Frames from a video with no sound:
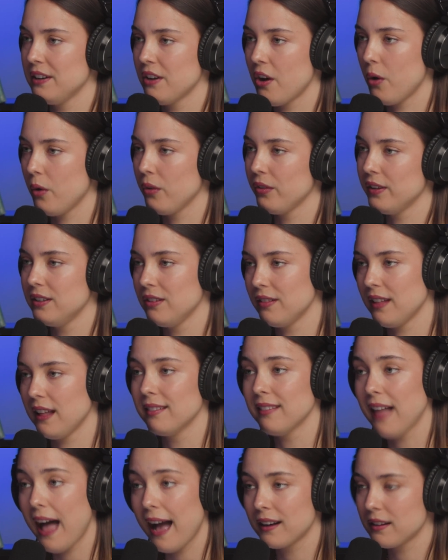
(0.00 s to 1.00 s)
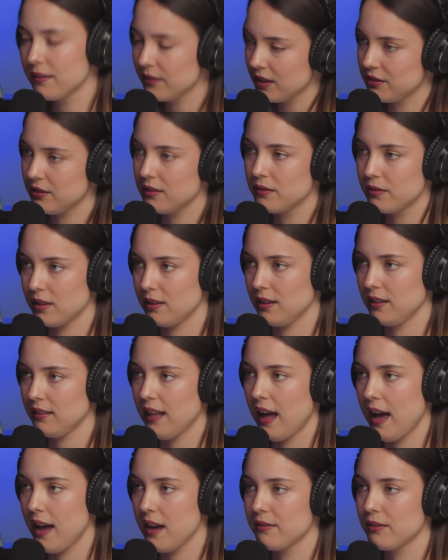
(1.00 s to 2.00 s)
And not only do they lack a vision for their
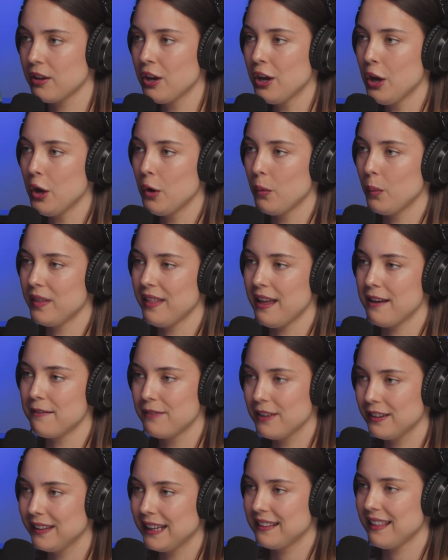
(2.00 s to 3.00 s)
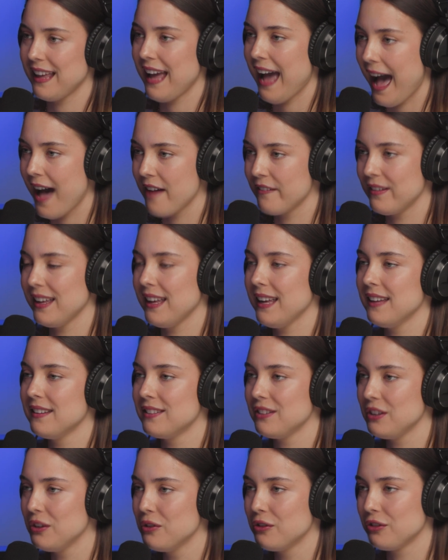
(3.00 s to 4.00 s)
life, when they feel like they have it,
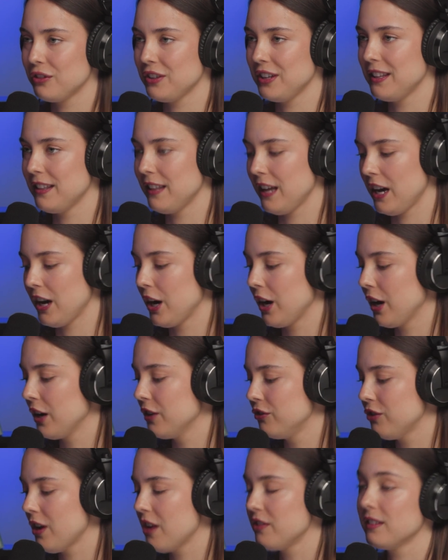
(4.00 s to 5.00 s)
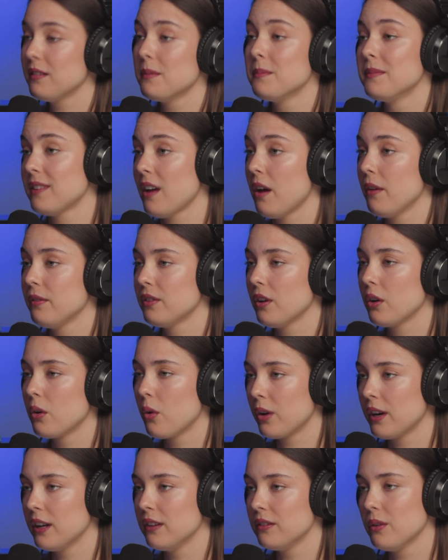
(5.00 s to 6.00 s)
it's usually they're judging themselves
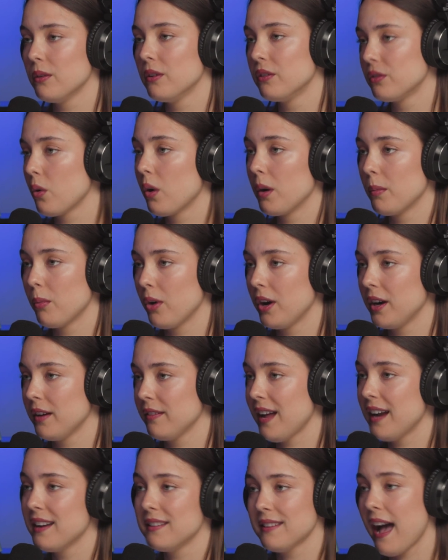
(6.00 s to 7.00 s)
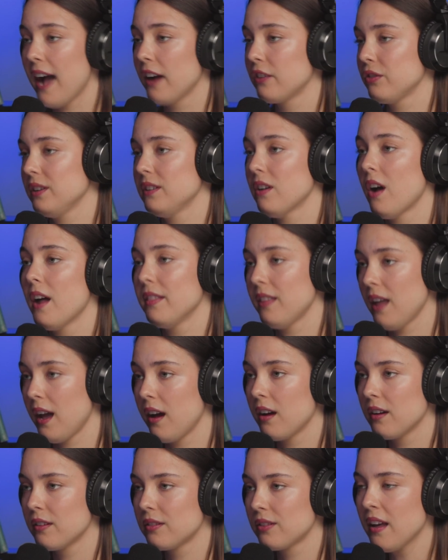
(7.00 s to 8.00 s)
according to a scoreboard that is actually not
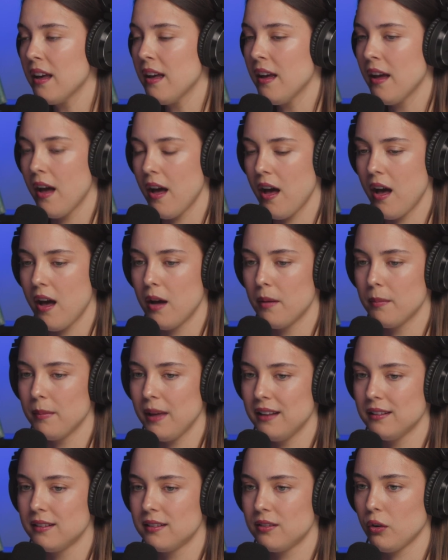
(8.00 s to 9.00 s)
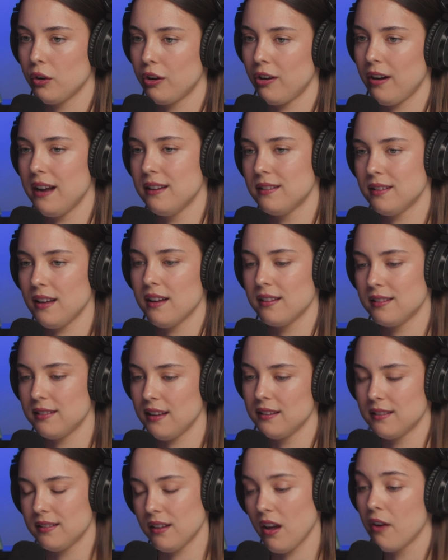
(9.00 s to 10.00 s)
theirs, and still creates a
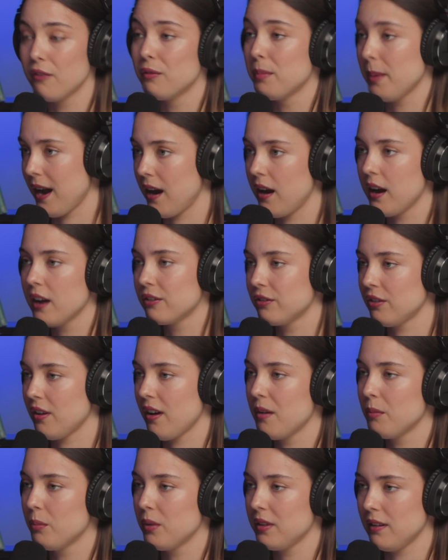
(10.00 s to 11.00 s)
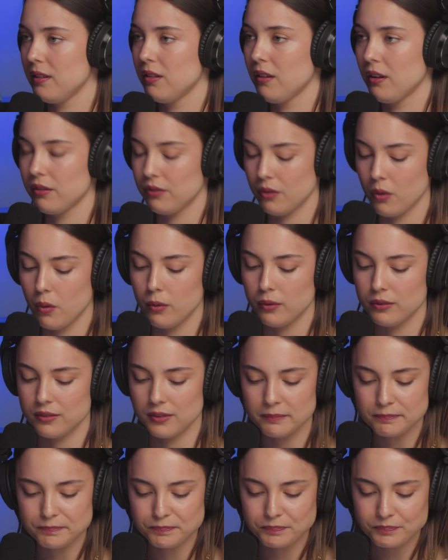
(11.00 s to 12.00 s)
sense of perish within their souls.